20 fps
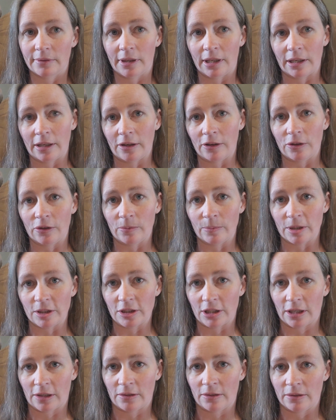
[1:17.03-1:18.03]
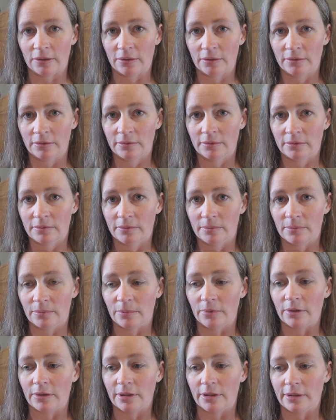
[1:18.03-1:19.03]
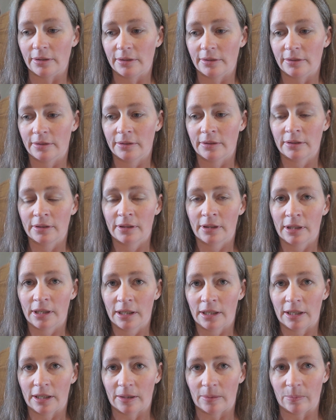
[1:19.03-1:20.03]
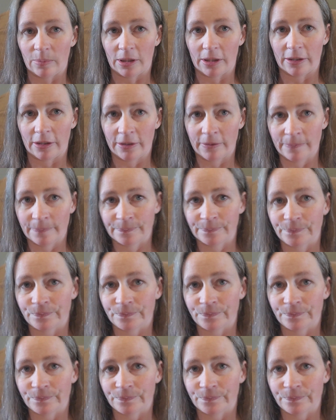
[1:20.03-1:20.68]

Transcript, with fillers: I can grow my channel more and better.